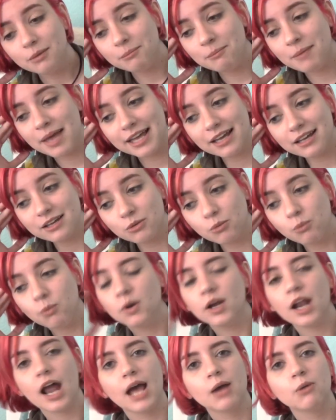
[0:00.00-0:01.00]
man,
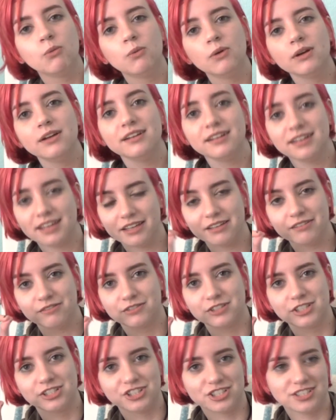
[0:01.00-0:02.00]
what I wouldn't
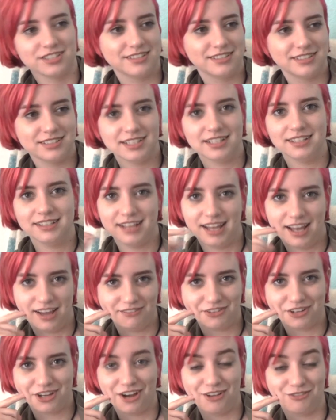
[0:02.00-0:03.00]
give to just sit and
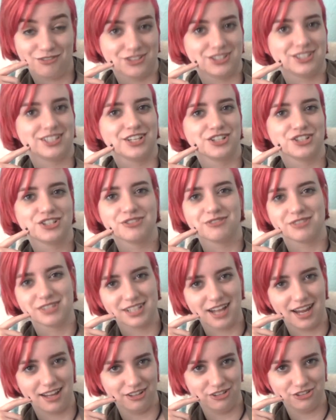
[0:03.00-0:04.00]
have a conversation with
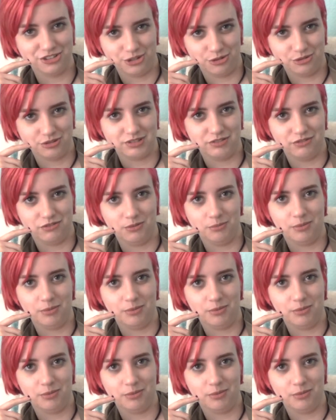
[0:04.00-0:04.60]
Tyler Joseph